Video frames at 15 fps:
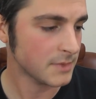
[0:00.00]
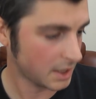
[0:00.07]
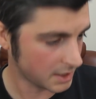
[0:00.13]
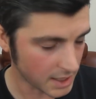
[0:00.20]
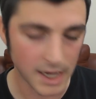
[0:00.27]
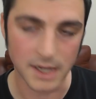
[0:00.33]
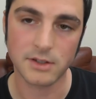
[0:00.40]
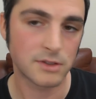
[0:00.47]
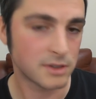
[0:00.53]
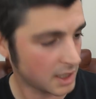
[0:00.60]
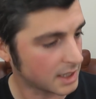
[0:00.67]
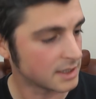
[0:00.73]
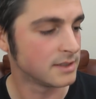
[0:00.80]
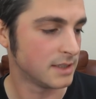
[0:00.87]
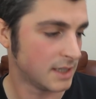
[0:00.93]
Yes,
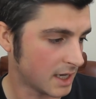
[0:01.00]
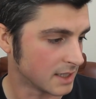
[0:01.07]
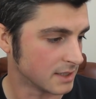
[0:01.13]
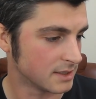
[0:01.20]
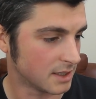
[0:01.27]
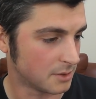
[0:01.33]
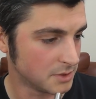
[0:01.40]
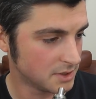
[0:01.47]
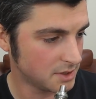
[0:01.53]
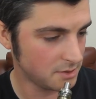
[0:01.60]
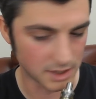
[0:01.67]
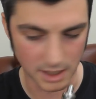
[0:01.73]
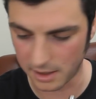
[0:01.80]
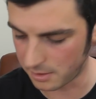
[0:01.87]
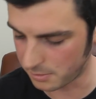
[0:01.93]
yes, yes, I will
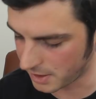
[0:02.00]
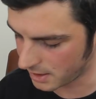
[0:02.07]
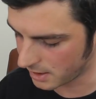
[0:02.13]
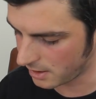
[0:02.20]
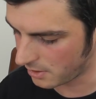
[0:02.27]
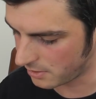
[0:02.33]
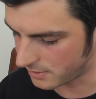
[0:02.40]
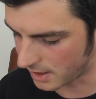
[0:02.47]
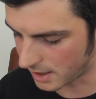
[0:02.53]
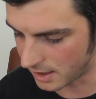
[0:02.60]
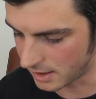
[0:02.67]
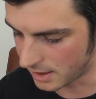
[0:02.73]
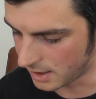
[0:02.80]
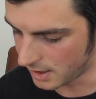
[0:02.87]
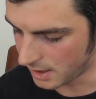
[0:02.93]
do that. I'll make a note of that.